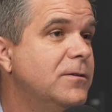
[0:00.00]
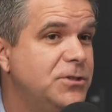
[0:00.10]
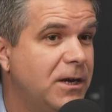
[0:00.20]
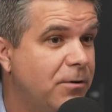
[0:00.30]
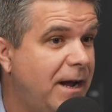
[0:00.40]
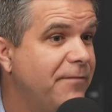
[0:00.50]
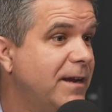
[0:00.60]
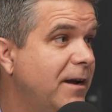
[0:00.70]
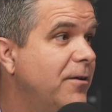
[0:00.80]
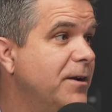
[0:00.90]

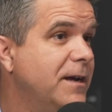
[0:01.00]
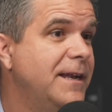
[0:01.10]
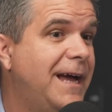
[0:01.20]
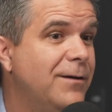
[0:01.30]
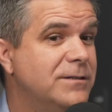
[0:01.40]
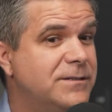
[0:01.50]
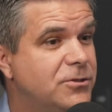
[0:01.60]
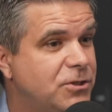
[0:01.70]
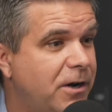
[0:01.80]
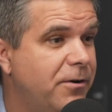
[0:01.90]
geographic area, and how is their
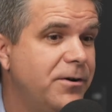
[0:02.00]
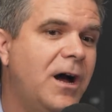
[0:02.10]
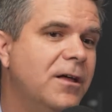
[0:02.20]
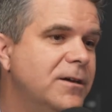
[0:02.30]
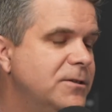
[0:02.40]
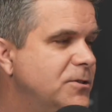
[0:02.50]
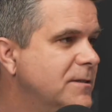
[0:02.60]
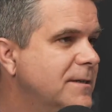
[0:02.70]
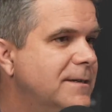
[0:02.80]
shared knowledge and